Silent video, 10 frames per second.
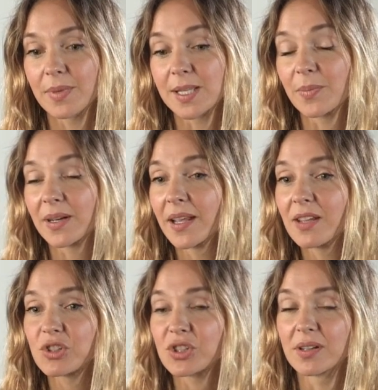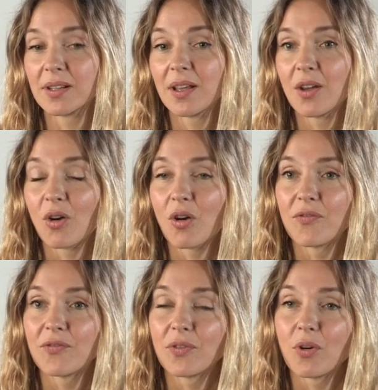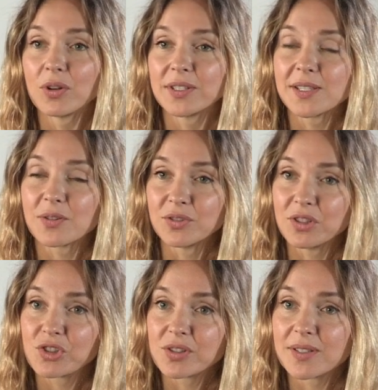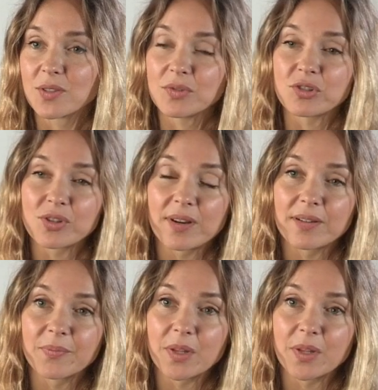explanation of all these conditions which are